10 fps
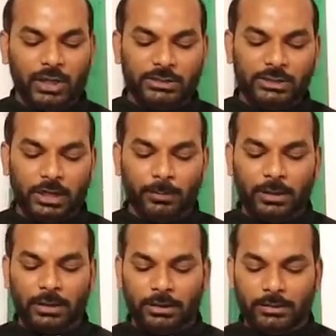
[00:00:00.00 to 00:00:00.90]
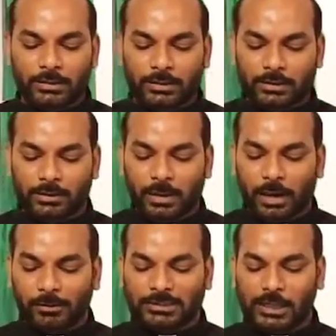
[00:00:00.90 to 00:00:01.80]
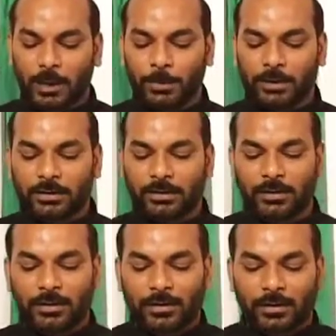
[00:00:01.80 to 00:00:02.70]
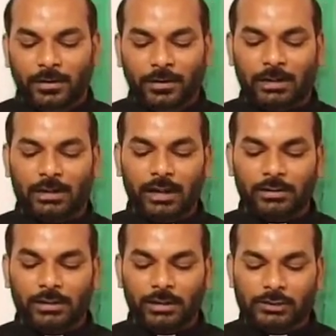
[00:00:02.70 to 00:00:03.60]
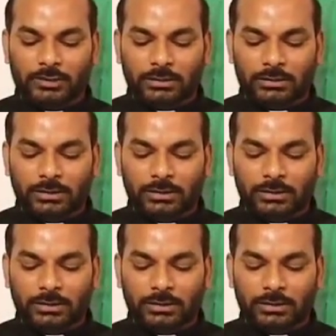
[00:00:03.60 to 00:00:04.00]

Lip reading: John Samuel, and our chaplain, Reverend Dr.